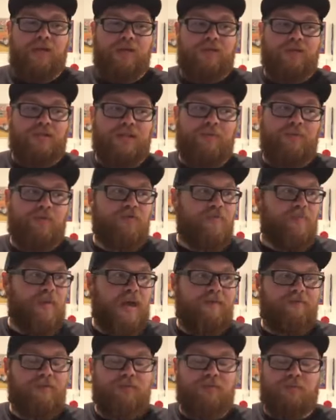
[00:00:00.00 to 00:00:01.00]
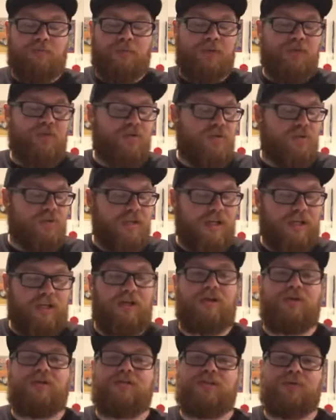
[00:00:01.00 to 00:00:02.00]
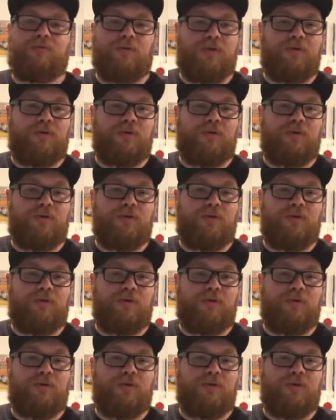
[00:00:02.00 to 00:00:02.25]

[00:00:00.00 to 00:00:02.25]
Some of them have even Bluetooth technology where